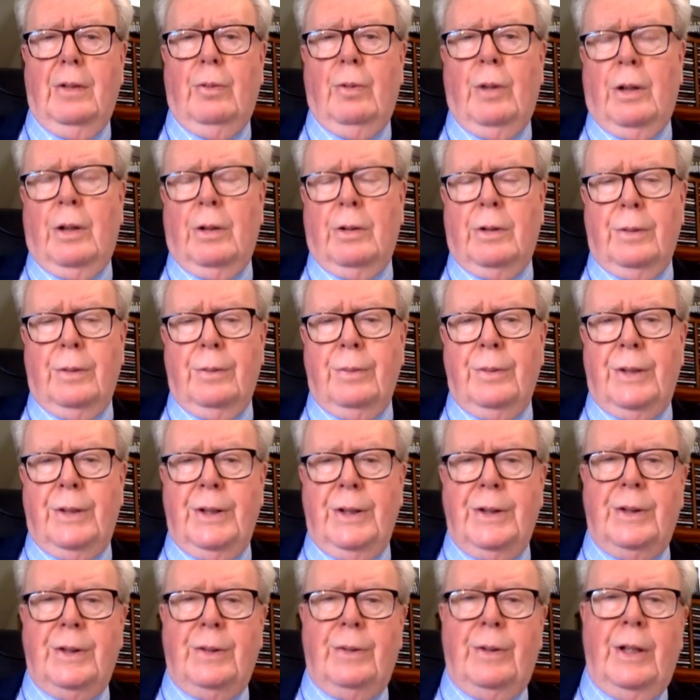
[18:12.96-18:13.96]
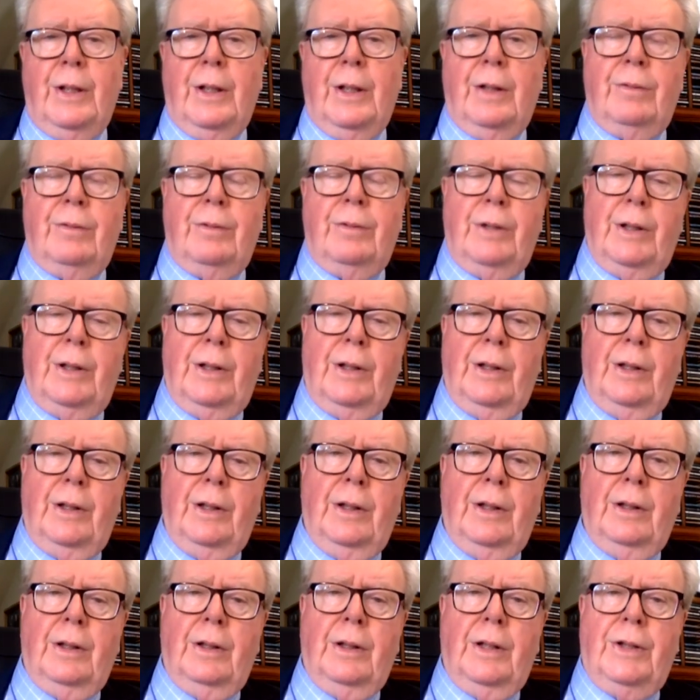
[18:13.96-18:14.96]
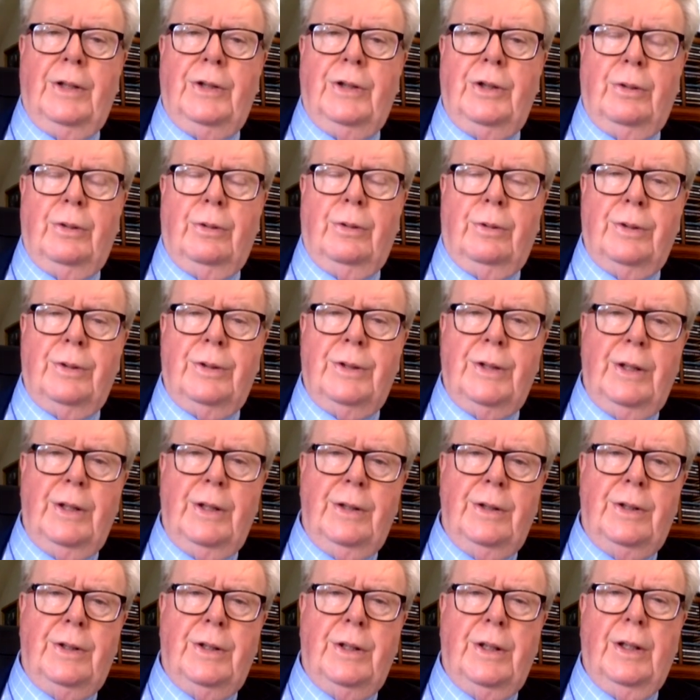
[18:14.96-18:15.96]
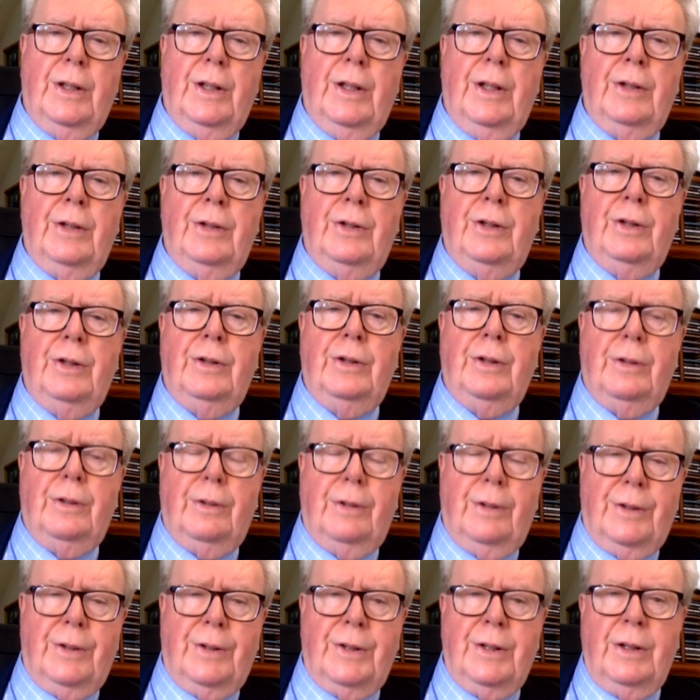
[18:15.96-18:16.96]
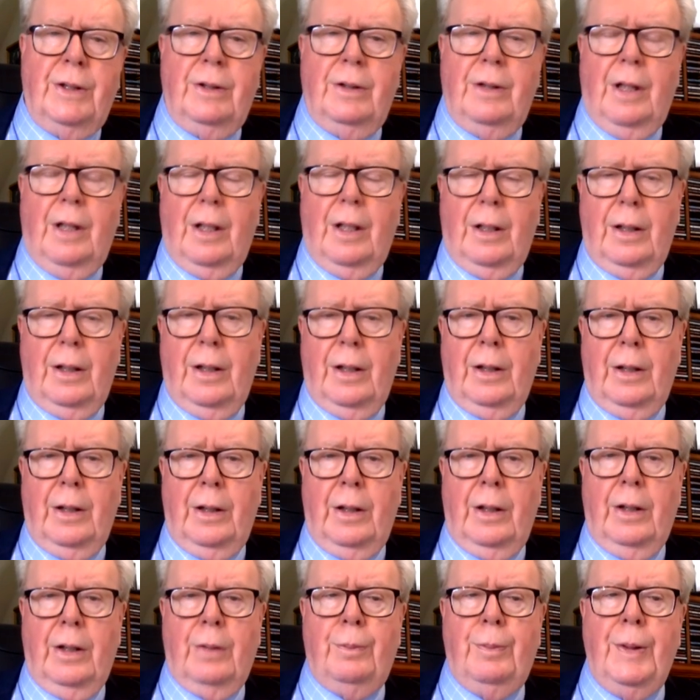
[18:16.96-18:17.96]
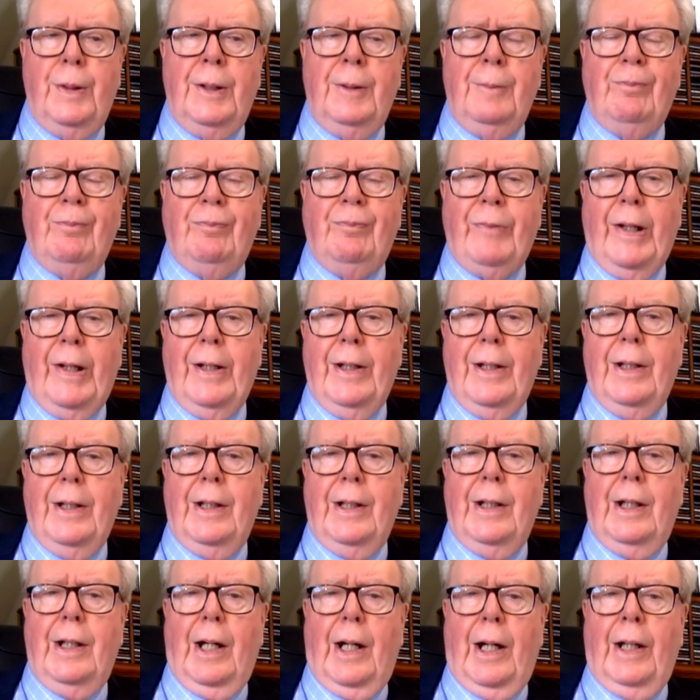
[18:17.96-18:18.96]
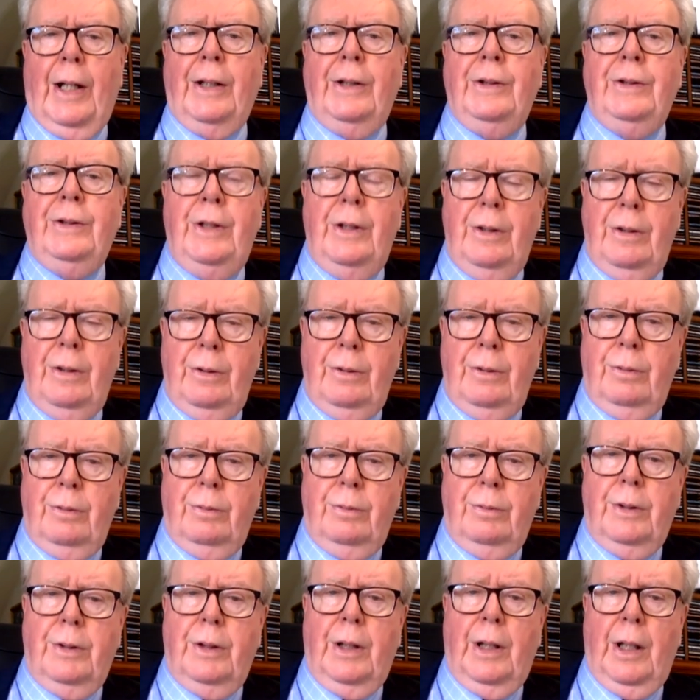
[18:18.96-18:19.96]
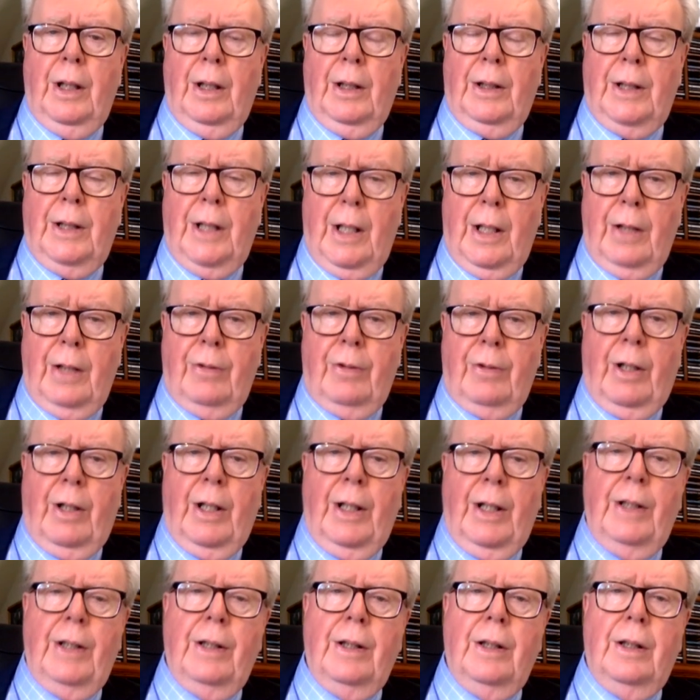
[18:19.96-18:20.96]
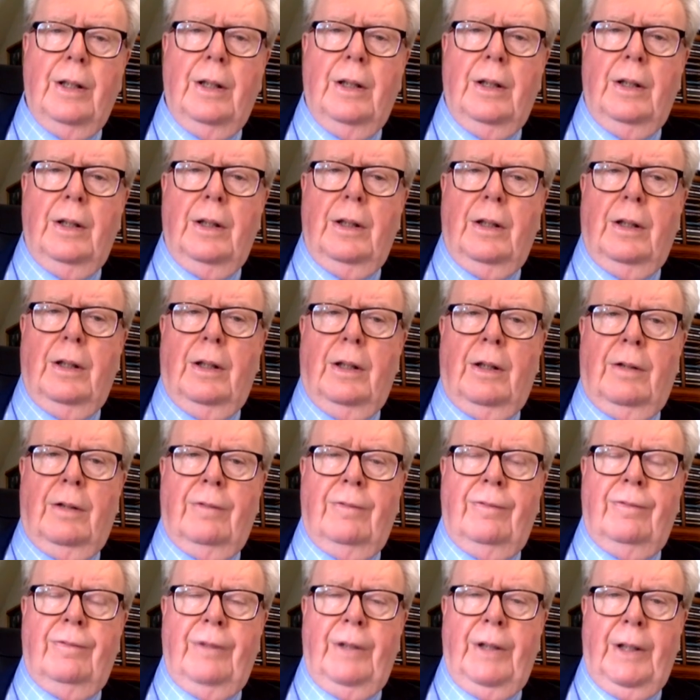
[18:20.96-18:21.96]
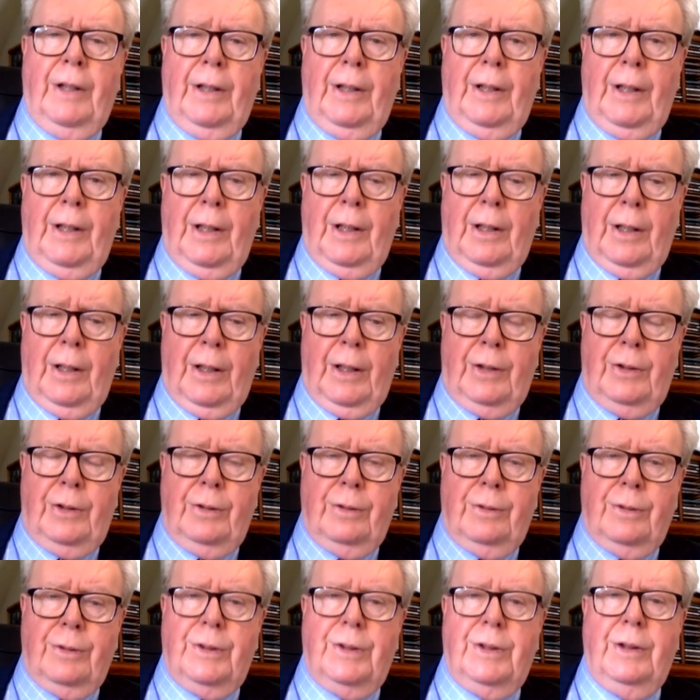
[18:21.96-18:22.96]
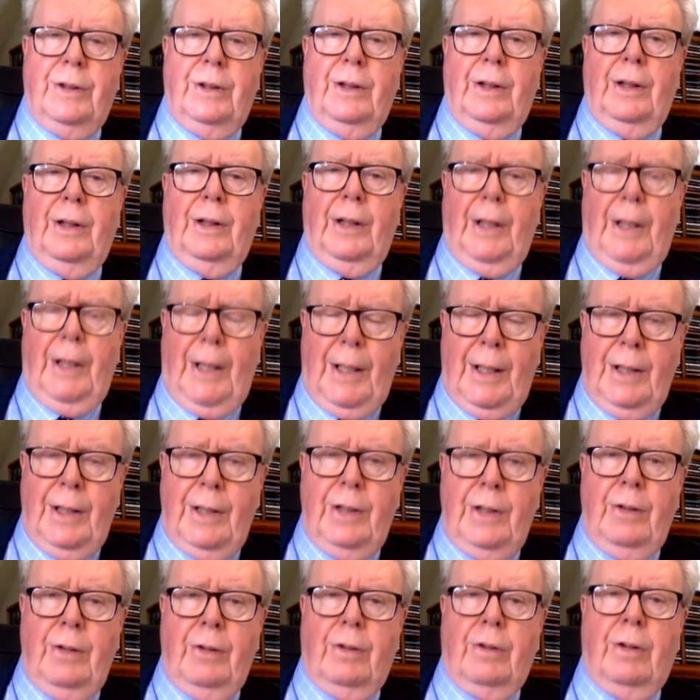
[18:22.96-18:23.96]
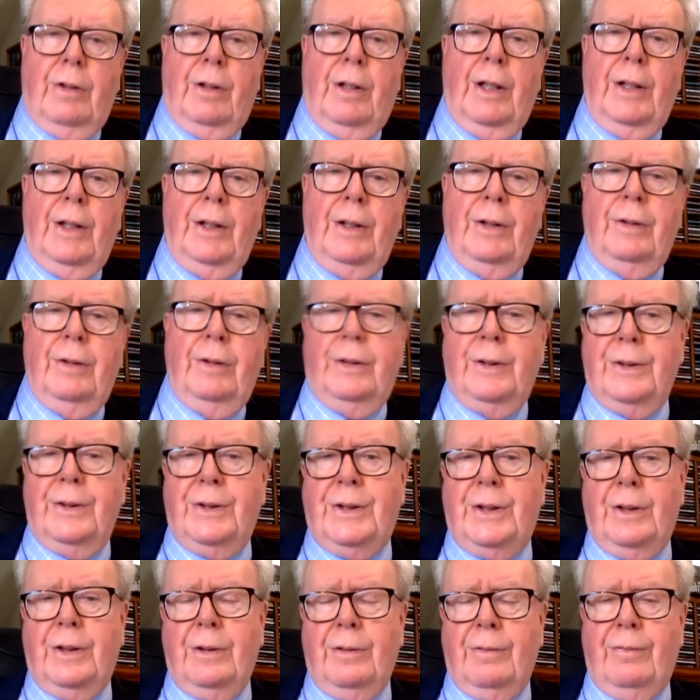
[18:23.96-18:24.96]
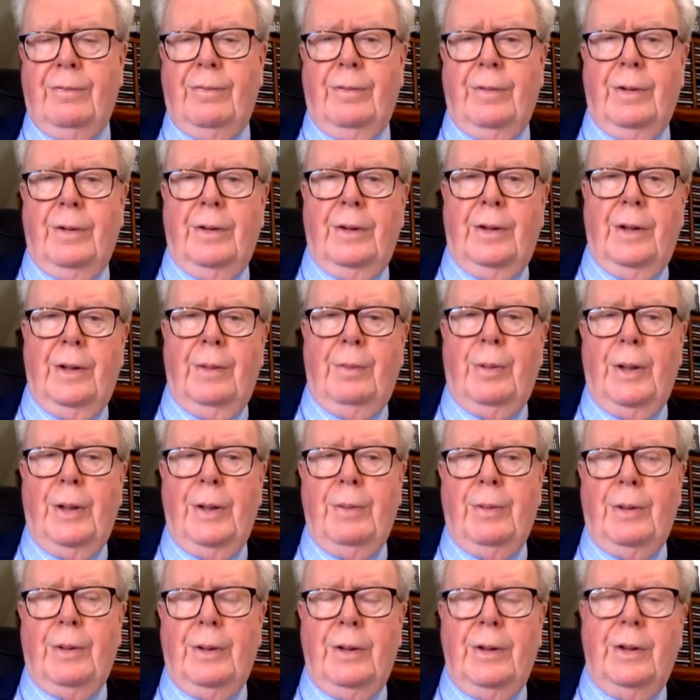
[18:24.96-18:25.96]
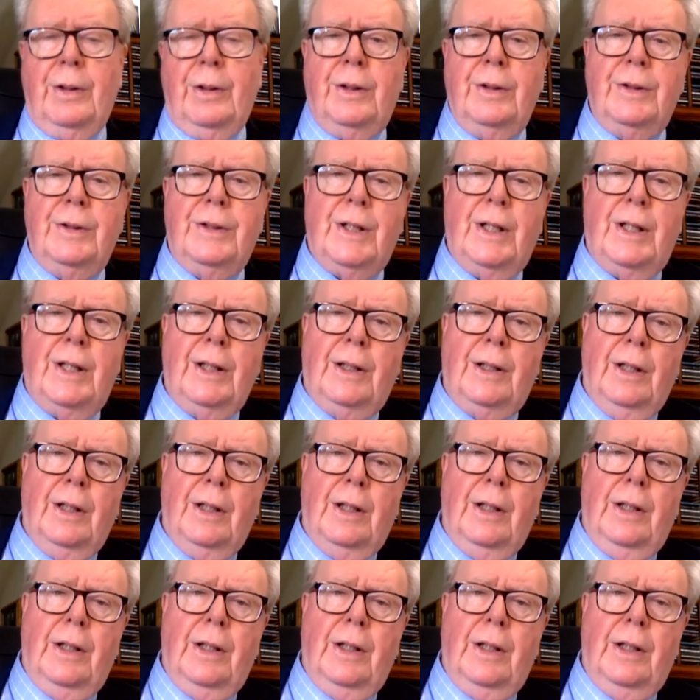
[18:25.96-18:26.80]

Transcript: welcomed into our, uh, lecture halls and uh, and tutorials and uh, helping a new uh, cadre of uh, intellectuals in Ukraine who can serve uh, their people and who can take